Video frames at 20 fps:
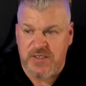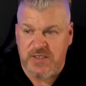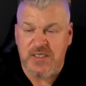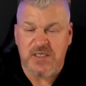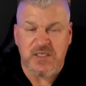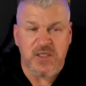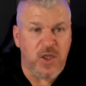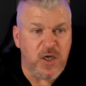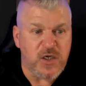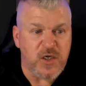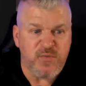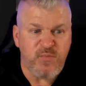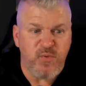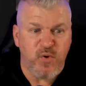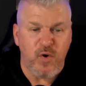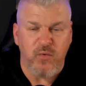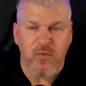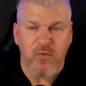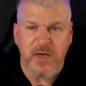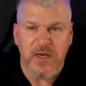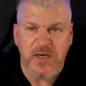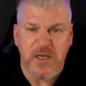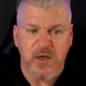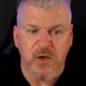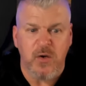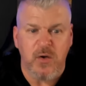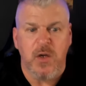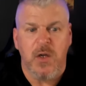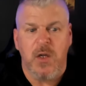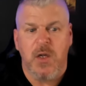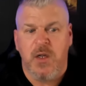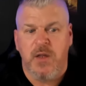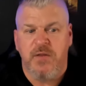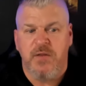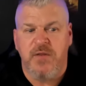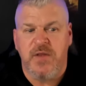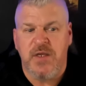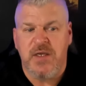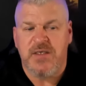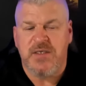This launch pool right here,
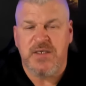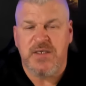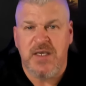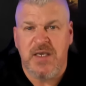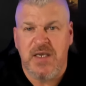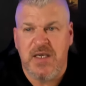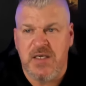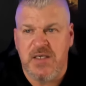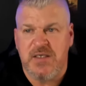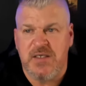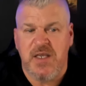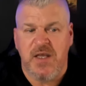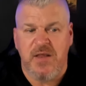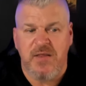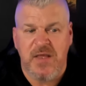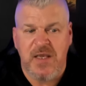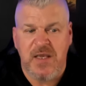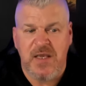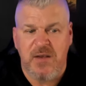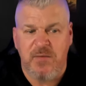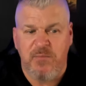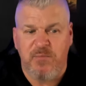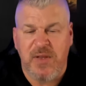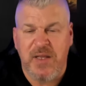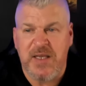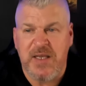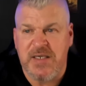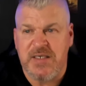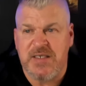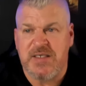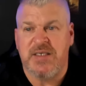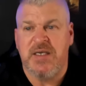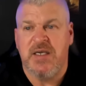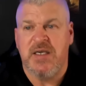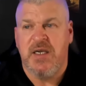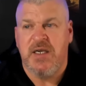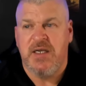this is the place